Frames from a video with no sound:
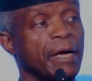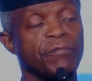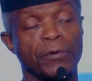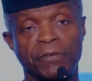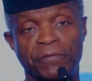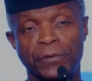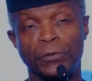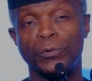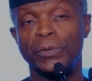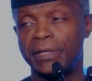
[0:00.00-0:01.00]
And for the
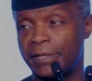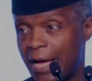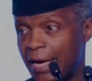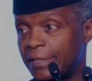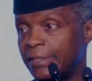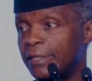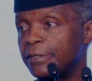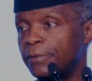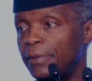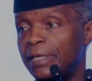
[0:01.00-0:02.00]
few with
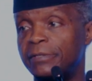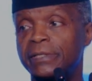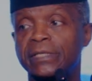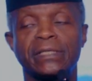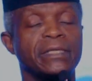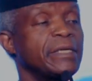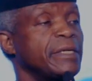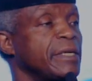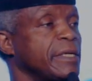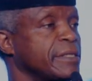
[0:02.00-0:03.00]
access to
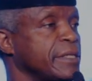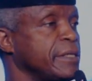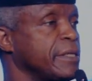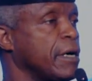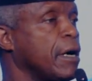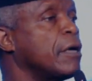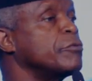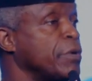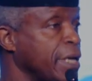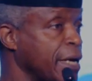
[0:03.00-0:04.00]
electricity, it's either
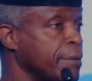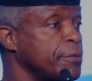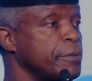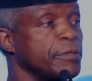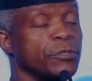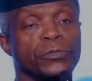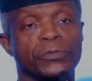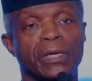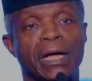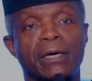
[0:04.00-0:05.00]
unreliable due
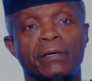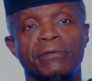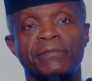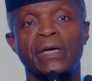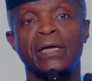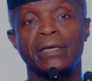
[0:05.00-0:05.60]
to lack of